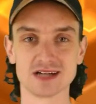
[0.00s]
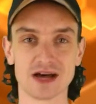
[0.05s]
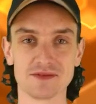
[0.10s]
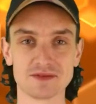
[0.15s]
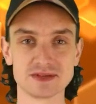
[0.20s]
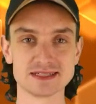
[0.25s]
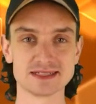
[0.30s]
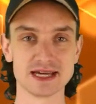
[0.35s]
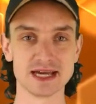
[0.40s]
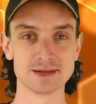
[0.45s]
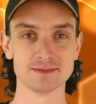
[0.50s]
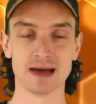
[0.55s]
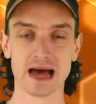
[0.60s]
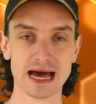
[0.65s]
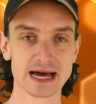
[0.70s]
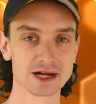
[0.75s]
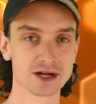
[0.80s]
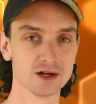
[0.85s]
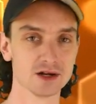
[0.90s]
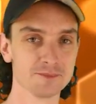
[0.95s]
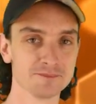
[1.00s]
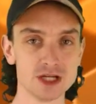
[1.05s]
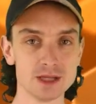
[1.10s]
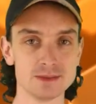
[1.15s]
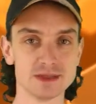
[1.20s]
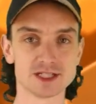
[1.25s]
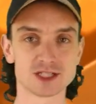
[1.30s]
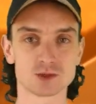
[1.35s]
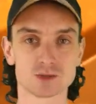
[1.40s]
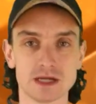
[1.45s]
not the same at all.
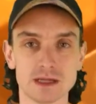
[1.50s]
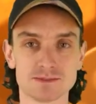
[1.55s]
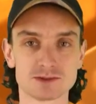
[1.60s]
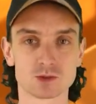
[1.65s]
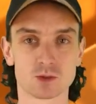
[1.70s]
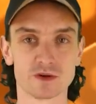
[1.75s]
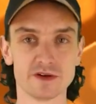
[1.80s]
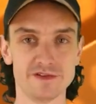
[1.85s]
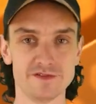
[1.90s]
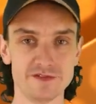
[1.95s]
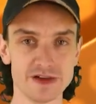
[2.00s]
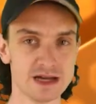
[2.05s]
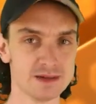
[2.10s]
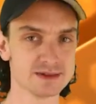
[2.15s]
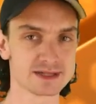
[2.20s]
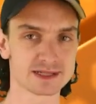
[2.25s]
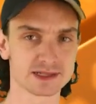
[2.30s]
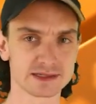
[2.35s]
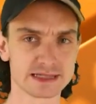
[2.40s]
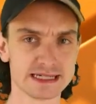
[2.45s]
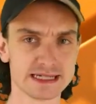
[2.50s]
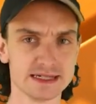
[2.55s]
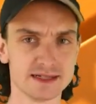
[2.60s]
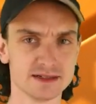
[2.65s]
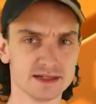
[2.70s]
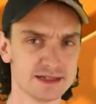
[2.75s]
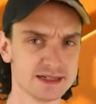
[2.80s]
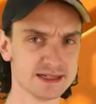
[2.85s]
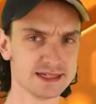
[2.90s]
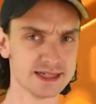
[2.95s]
Chimney sweeps were
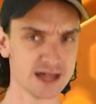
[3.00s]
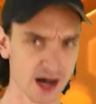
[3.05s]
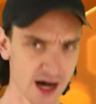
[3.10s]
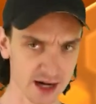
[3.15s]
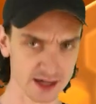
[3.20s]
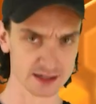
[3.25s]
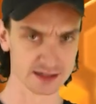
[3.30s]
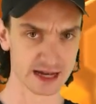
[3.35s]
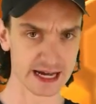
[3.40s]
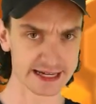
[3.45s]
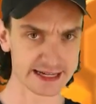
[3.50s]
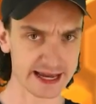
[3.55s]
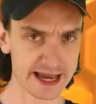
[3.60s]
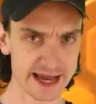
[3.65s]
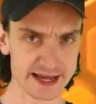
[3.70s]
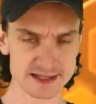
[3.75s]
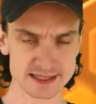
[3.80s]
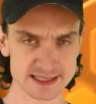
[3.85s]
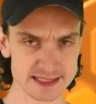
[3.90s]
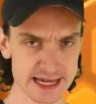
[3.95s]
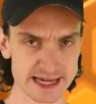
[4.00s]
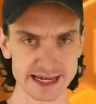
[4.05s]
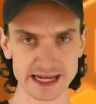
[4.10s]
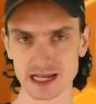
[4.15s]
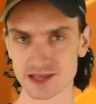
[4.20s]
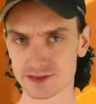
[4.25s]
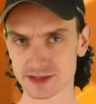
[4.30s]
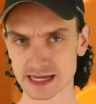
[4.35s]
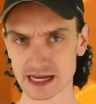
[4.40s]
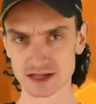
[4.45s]
famously young. I can't say
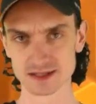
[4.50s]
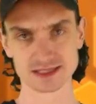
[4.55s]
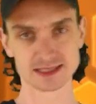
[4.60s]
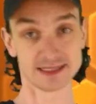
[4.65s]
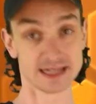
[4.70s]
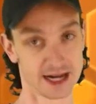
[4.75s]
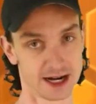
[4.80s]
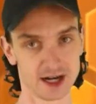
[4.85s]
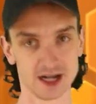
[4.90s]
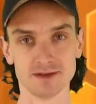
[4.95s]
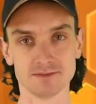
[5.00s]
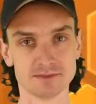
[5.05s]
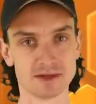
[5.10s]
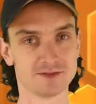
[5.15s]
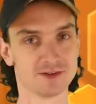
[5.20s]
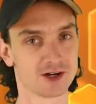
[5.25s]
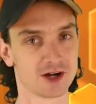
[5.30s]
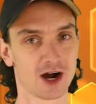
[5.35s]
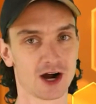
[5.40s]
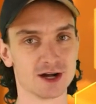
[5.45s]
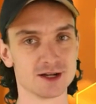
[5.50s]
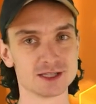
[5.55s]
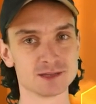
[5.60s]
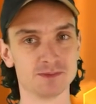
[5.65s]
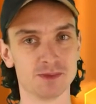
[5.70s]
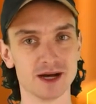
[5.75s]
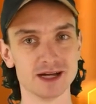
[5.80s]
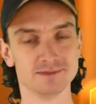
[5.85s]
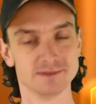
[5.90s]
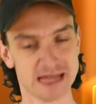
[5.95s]
anything else there in regards,
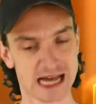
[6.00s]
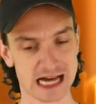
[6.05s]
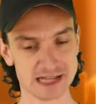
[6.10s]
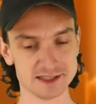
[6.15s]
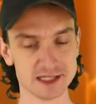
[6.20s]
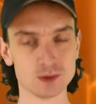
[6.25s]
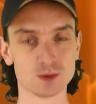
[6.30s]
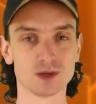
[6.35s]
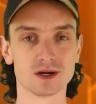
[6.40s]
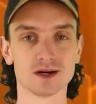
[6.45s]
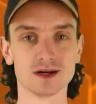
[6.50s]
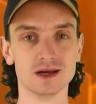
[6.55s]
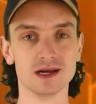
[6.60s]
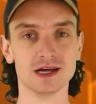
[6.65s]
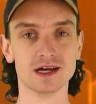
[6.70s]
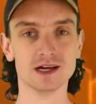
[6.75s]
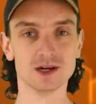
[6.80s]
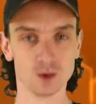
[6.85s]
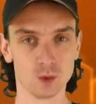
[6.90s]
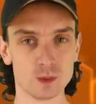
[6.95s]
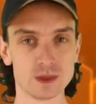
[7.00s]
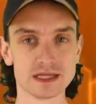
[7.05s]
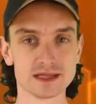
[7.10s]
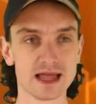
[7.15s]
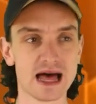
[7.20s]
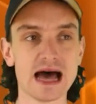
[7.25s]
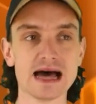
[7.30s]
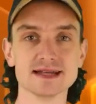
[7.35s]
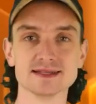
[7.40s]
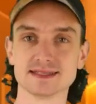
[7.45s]
but yeah, they were we
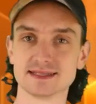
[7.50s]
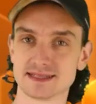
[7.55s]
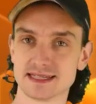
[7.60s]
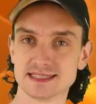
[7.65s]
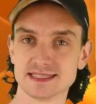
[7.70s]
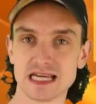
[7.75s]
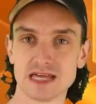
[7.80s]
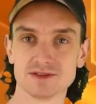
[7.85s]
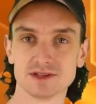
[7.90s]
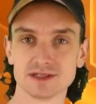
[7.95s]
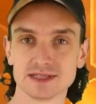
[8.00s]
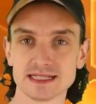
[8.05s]
lads, to say the